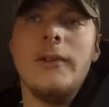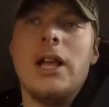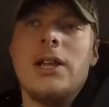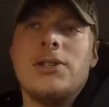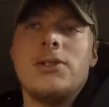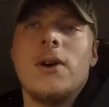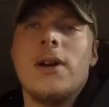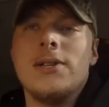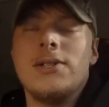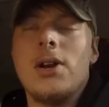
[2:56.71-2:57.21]

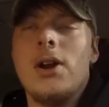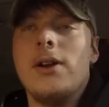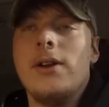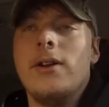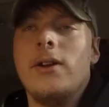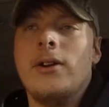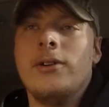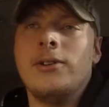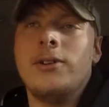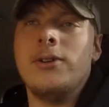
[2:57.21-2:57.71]
So I started
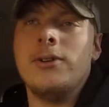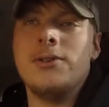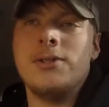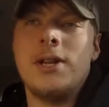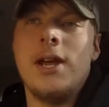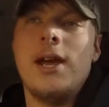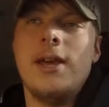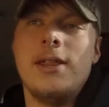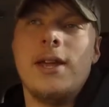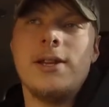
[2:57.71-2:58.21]
on
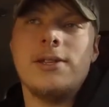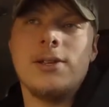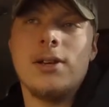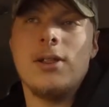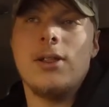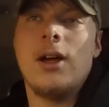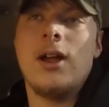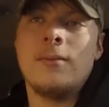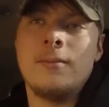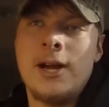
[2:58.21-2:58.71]
Tuesday. That took a
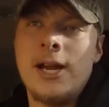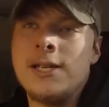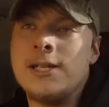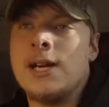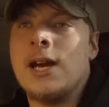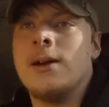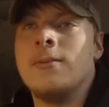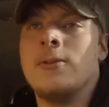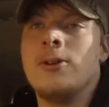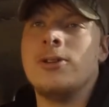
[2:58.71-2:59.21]
lot of my
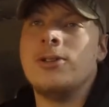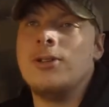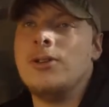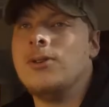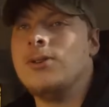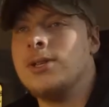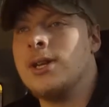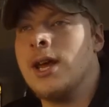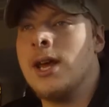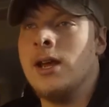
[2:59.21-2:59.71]
time on
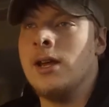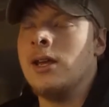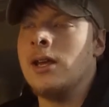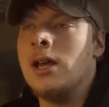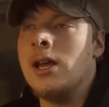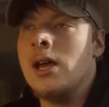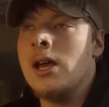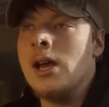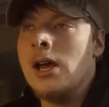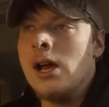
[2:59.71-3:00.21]
Tuesday.
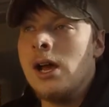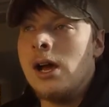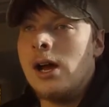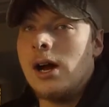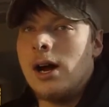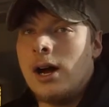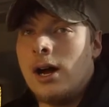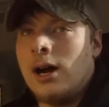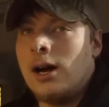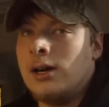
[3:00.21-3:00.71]

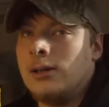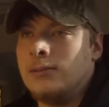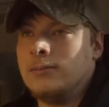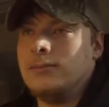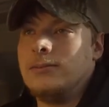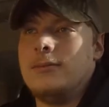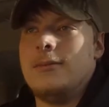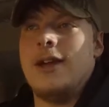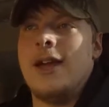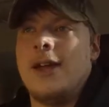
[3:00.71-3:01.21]

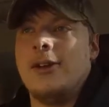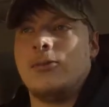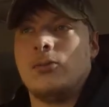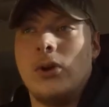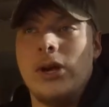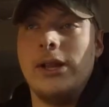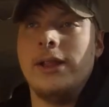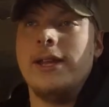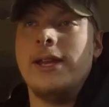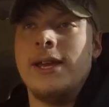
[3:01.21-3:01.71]
Um, and
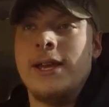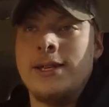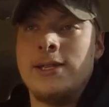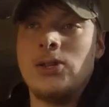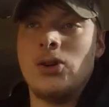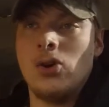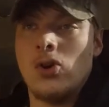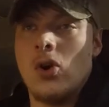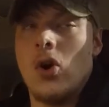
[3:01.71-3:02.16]
really, it took